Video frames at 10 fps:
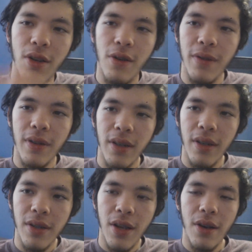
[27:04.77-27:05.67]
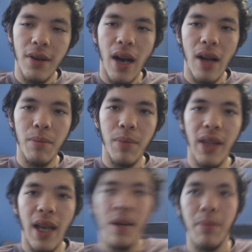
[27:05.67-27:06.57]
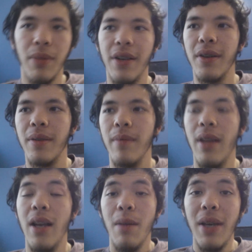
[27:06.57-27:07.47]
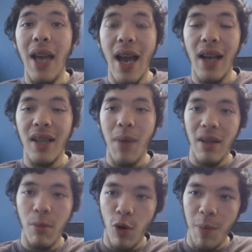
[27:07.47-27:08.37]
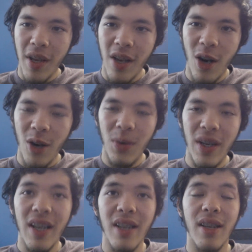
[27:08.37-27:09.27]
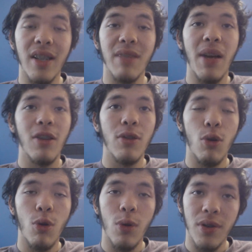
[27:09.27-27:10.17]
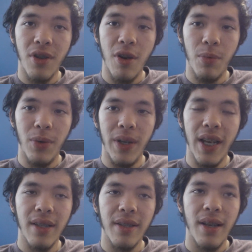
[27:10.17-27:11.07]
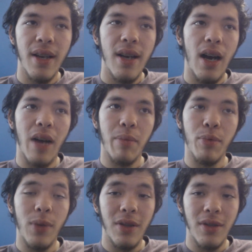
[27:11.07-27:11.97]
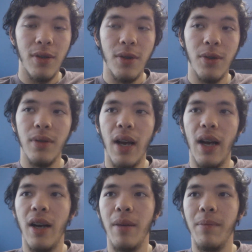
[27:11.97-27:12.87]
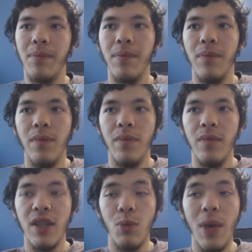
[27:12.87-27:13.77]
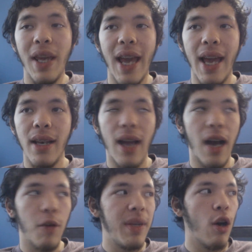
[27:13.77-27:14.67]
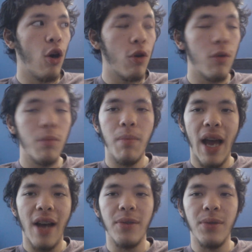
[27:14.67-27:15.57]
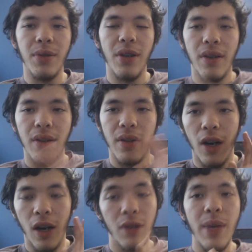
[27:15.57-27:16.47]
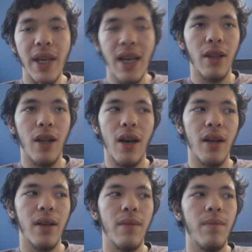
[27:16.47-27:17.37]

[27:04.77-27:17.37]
over, so I'll put that up later. But yeah, expect more pick a card readings and expect those horoscope readings up real soon. This weekend, I'll be homebound all weekend long,